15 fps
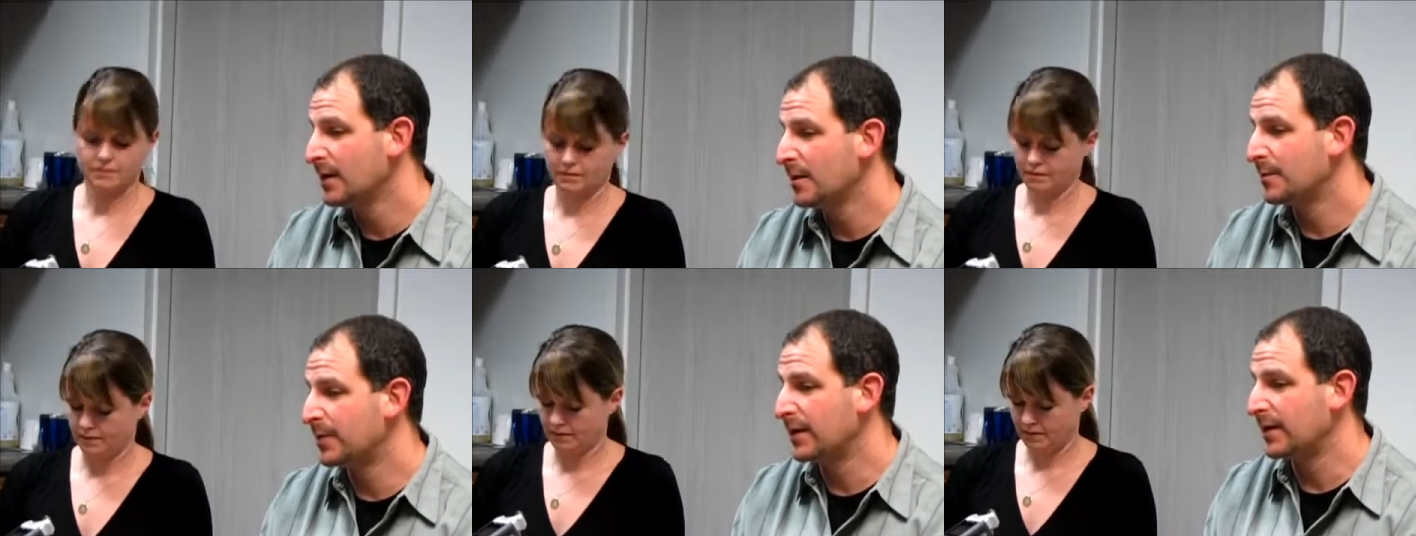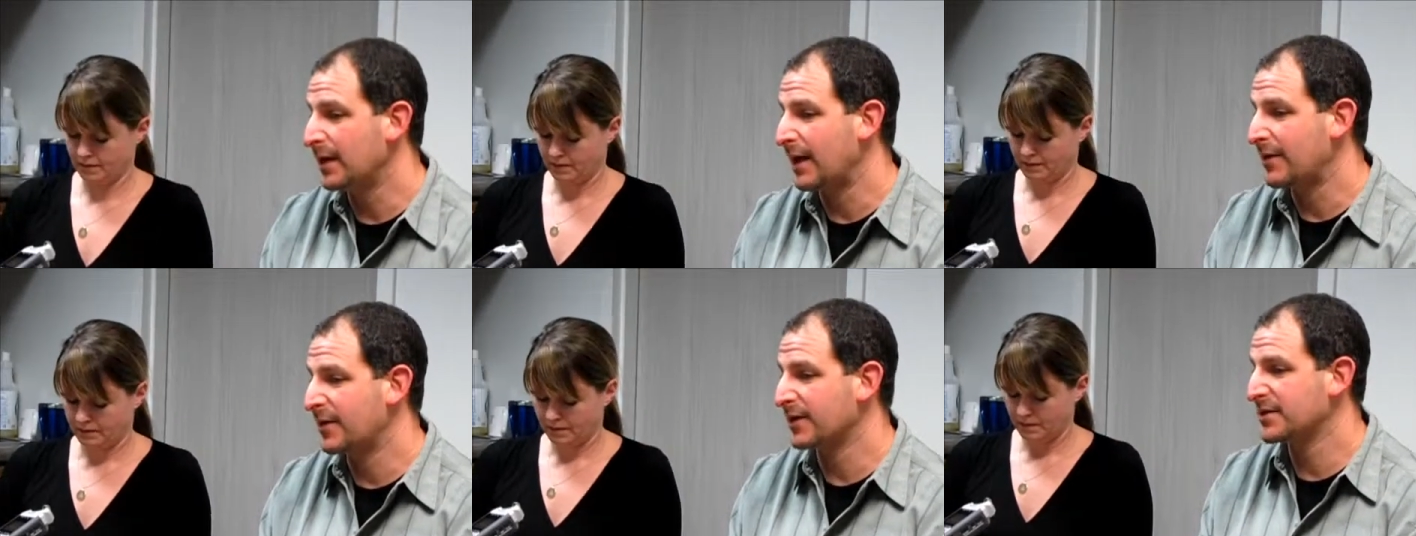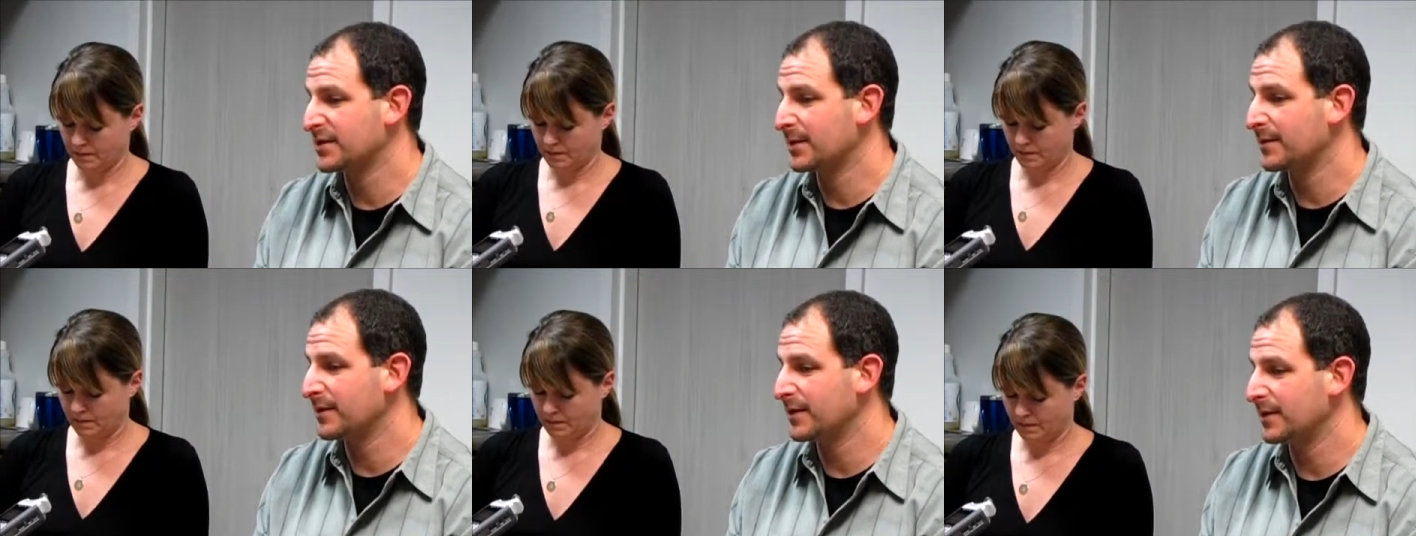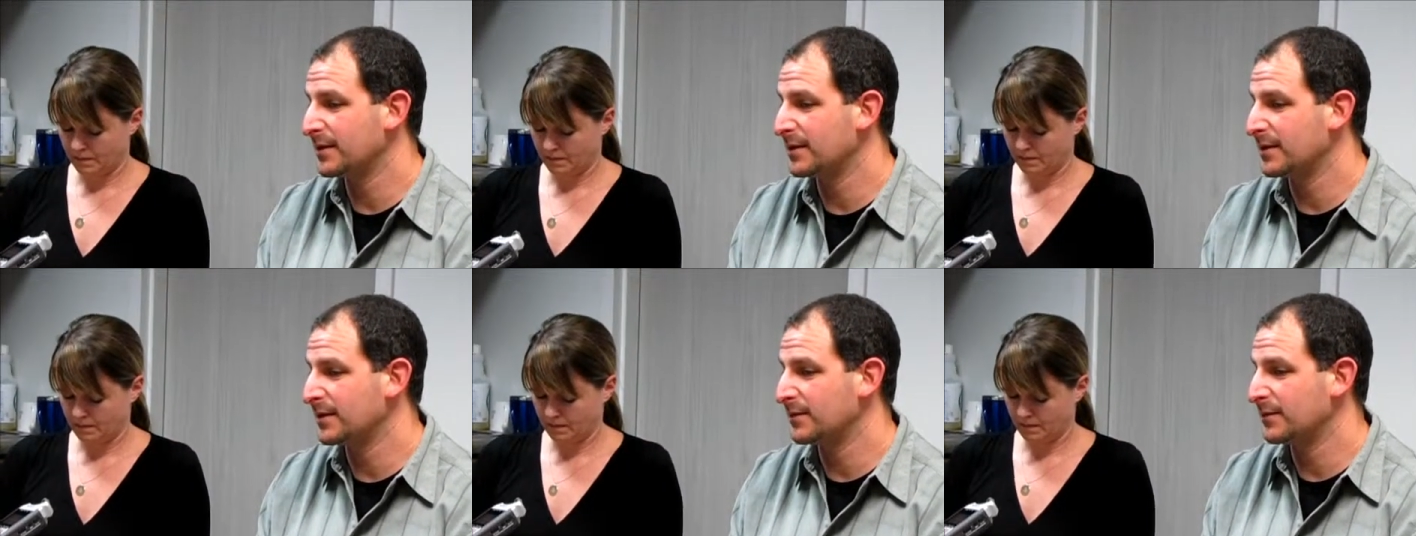Speaker 1: But I think some of
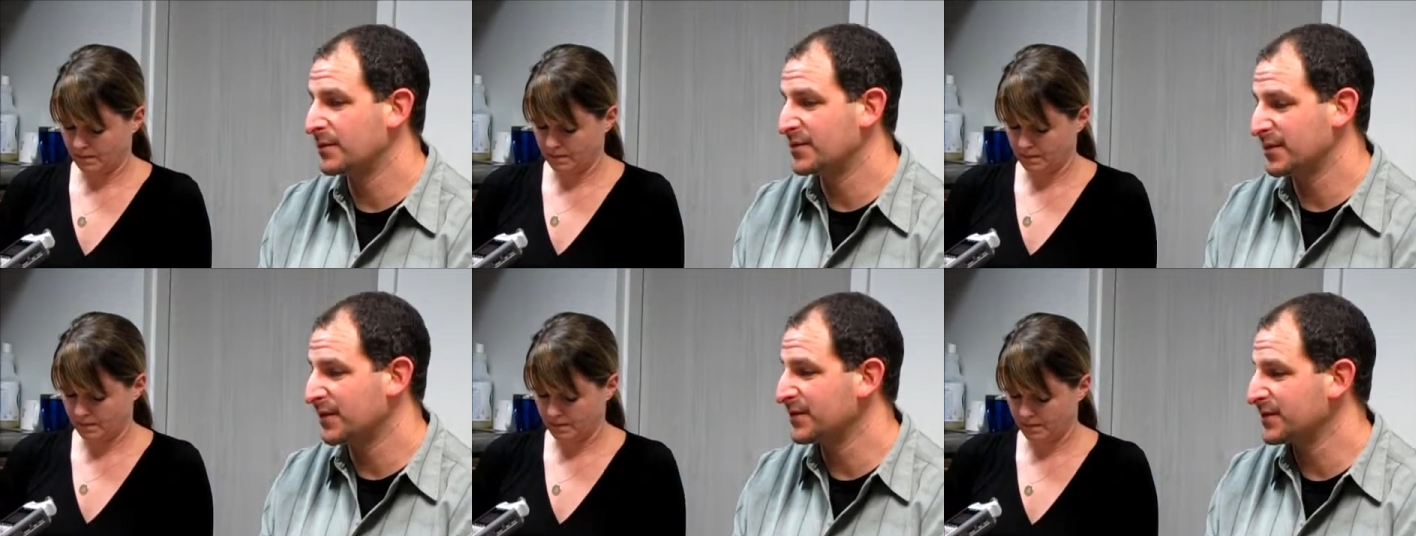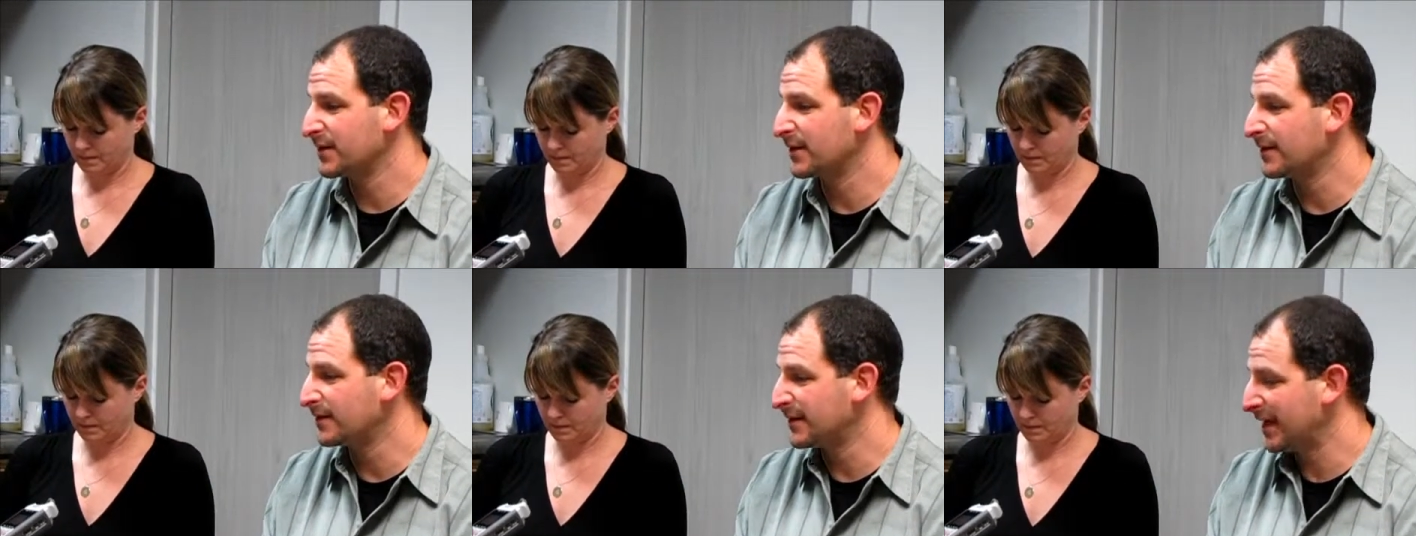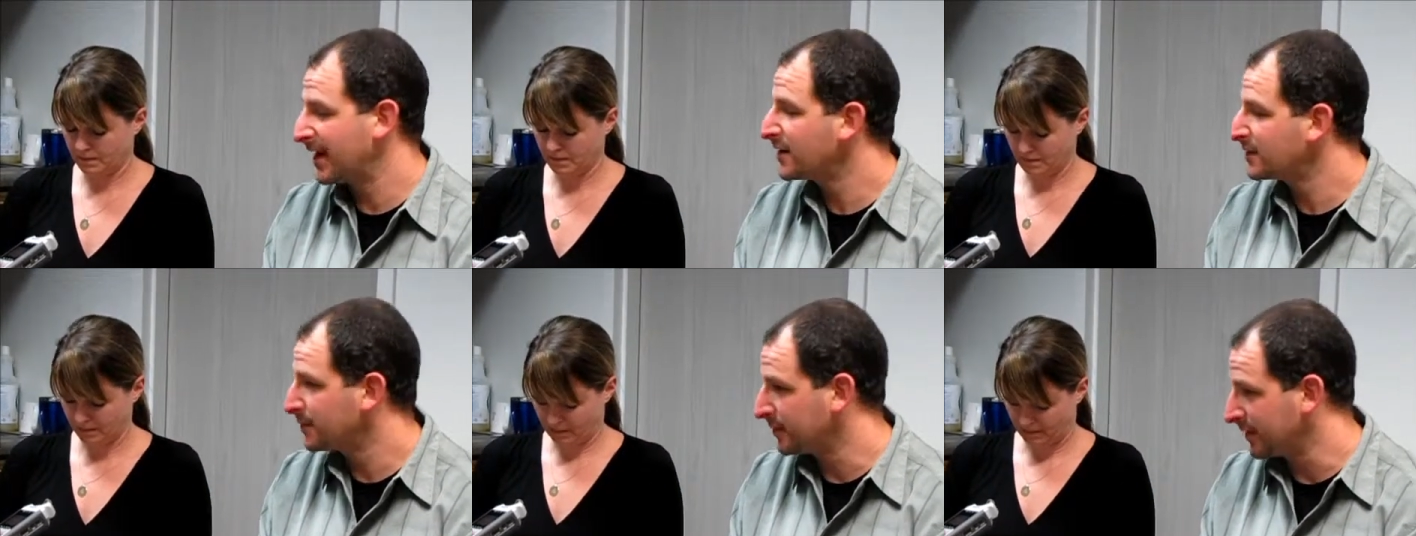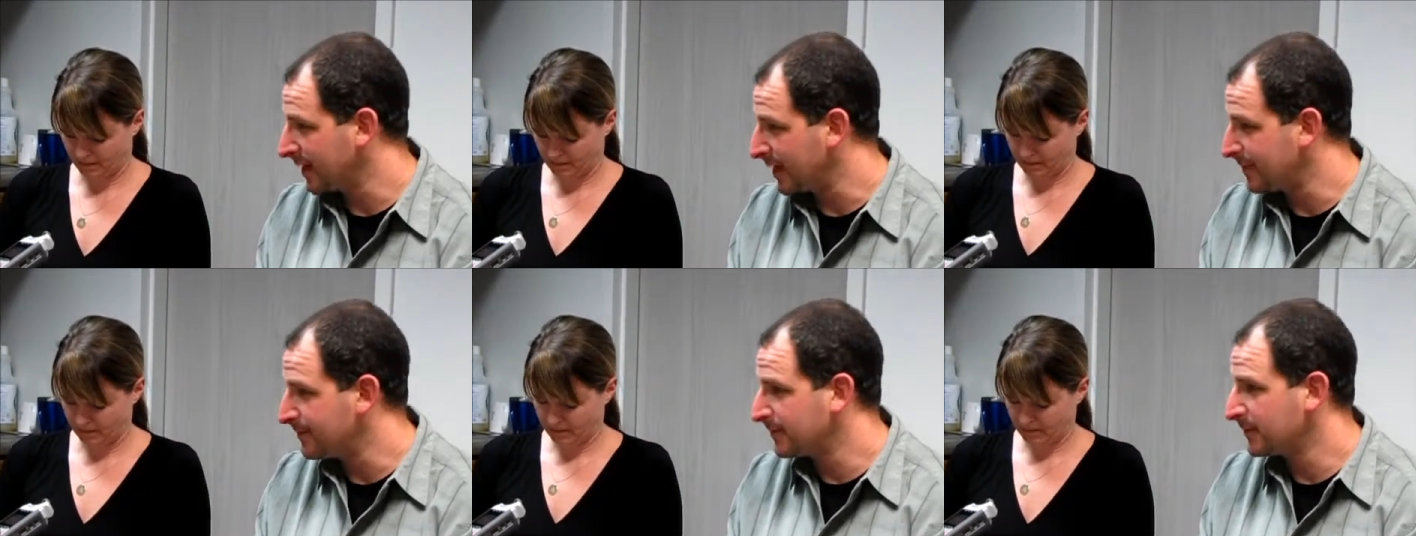the results aren't tangible yet.